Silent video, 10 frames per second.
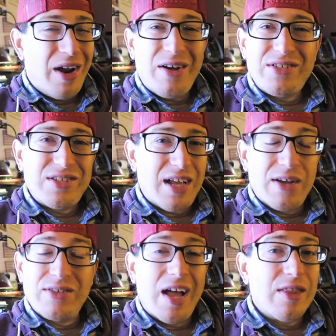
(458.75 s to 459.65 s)
I was just, I
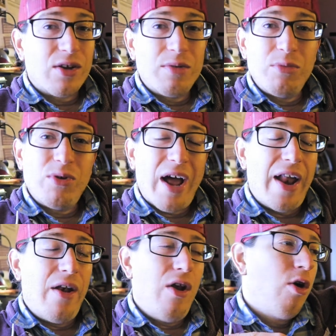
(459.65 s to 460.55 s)
was not in a good mood. I
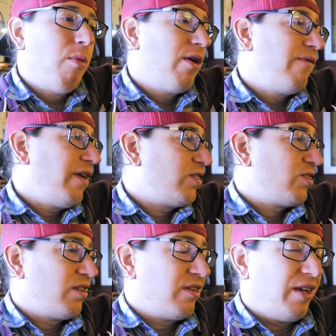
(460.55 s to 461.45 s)
had no
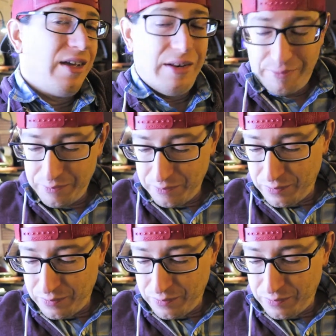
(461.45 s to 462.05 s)
motivation and,